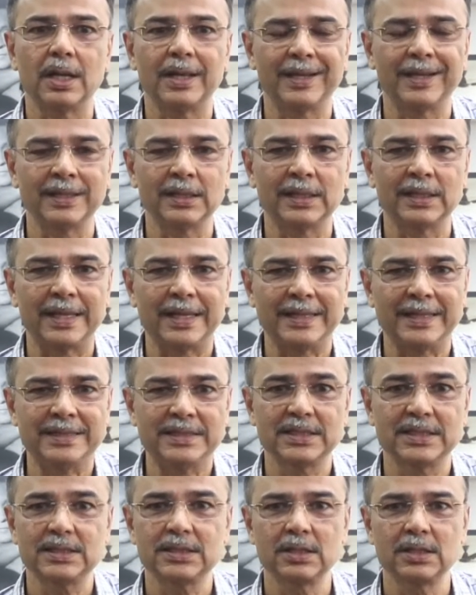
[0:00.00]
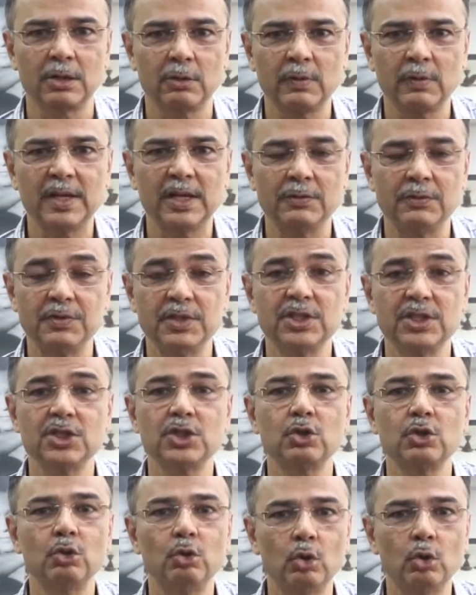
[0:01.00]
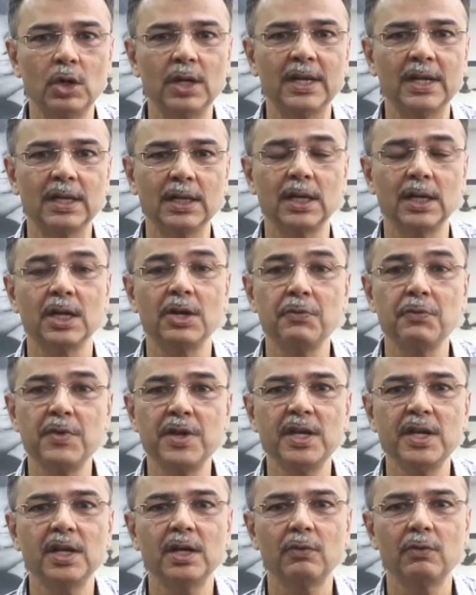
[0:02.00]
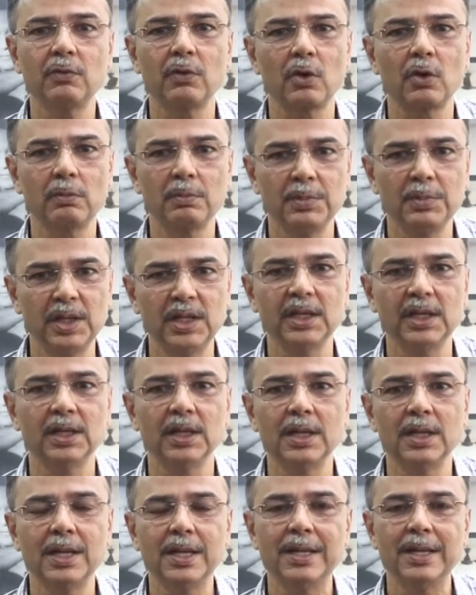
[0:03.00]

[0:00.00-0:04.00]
And I just surveyed which is good and convenient for me.